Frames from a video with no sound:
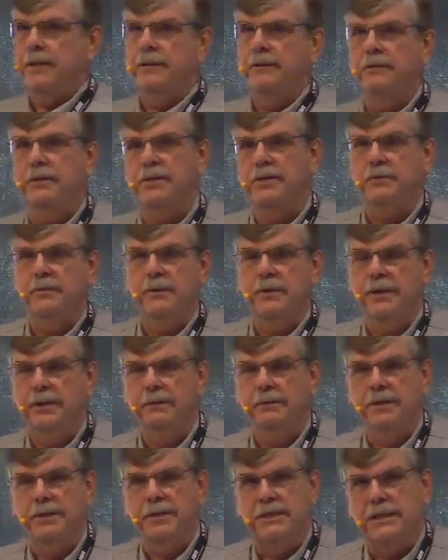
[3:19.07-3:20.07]
And the reason we're
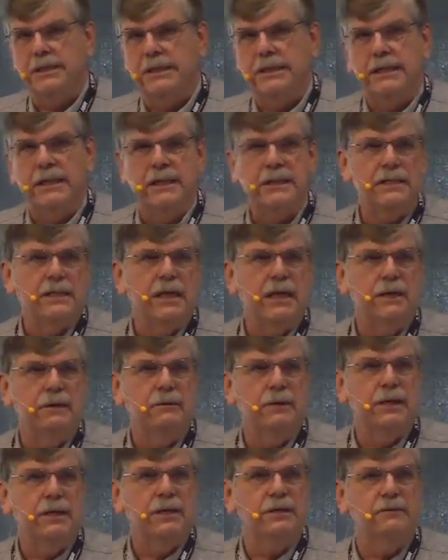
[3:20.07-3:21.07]
interested in that is how
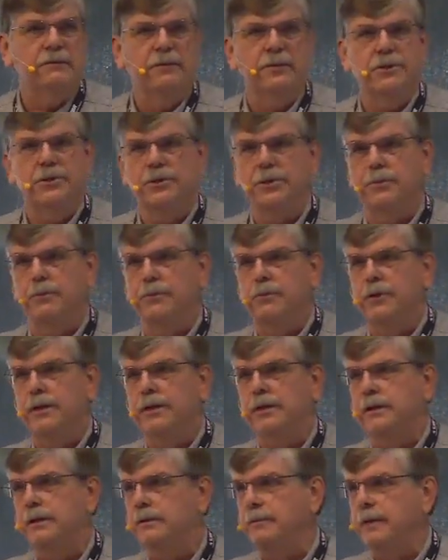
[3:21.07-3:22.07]
do I convert your
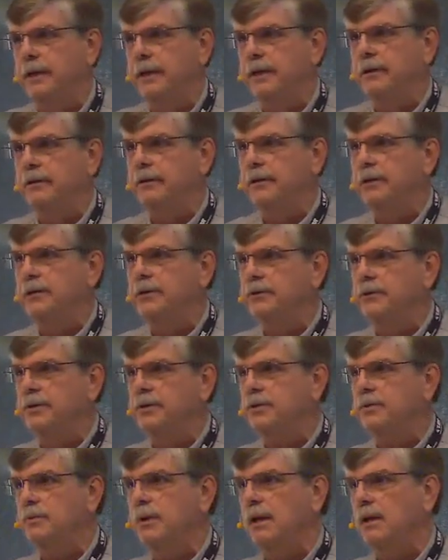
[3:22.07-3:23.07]
breathing pattern into a
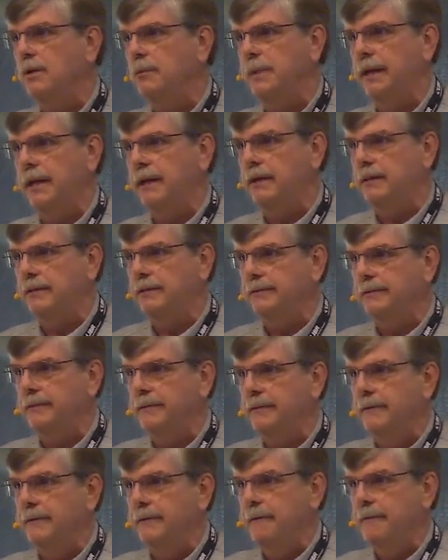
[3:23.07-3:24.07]
swallow pattern?
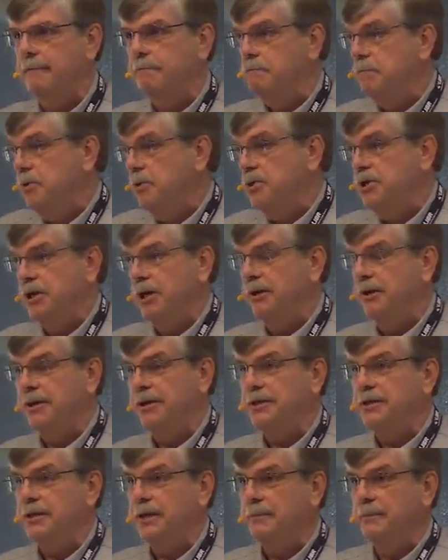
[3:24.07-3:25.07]
You're sharing
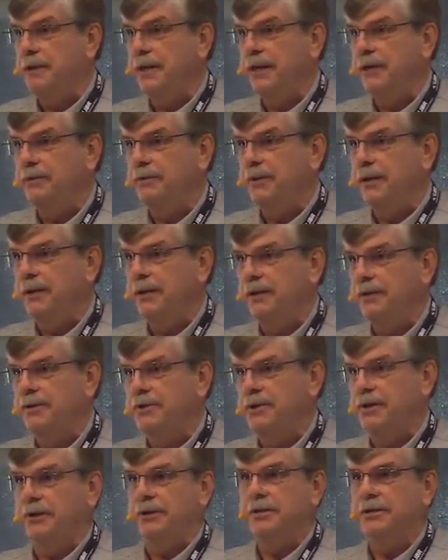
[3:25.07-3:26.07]
the same pathway, you're
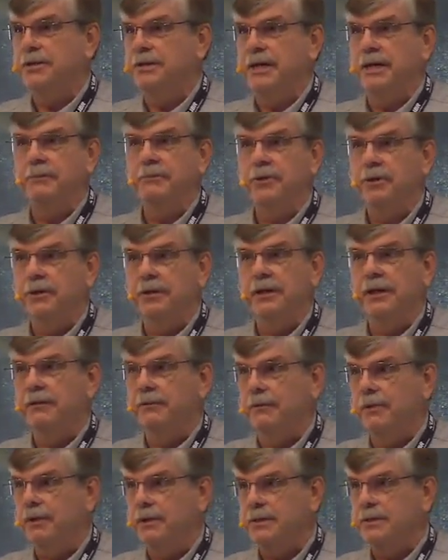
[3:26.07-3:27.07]
sharing the same neural
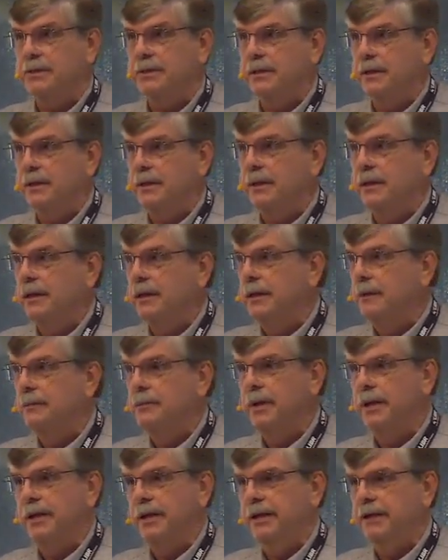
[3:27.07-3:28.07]
networks.
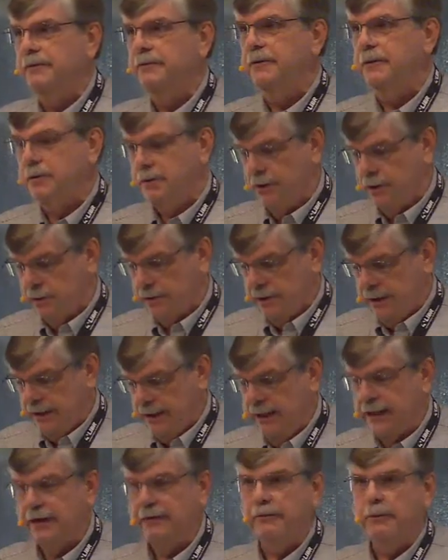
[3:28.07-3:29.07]
But if you don't
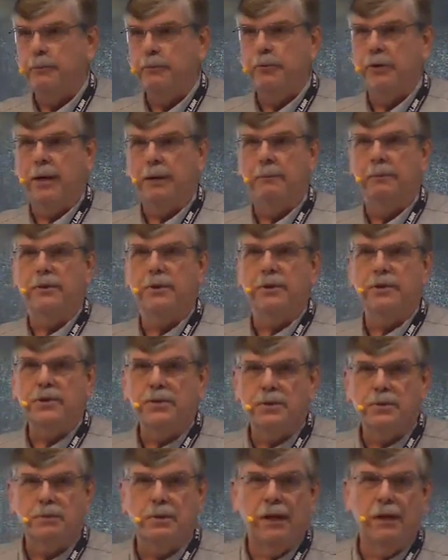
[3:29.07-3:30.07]
have a proper
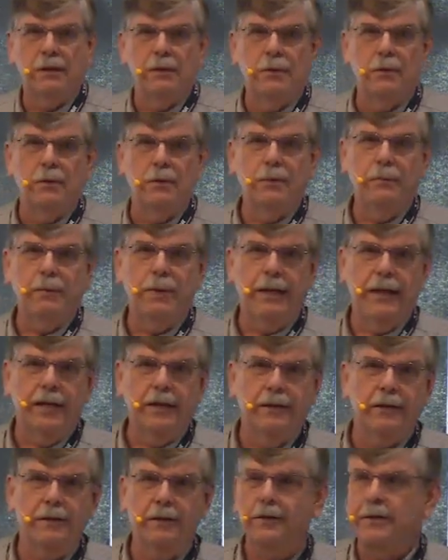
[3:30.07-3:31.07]
swallow
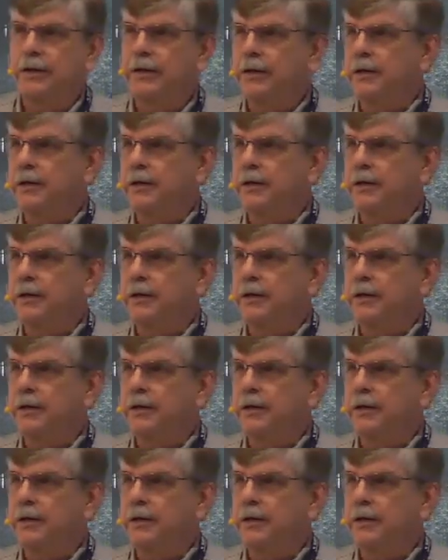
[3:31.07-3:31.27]
pattern,